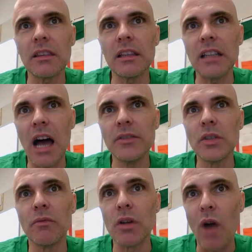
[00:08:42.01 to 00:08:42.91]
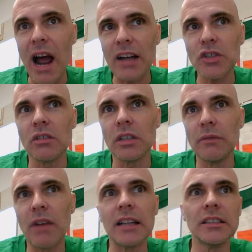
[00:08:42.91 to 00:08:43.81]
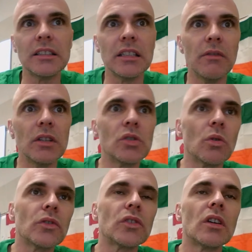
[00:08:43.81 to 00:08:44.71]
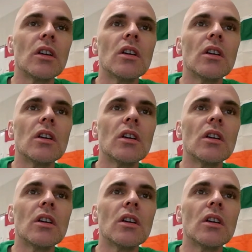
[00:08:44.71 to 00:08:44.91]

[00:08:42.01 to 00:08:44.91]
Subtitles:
the lives of irrational and violent individuals.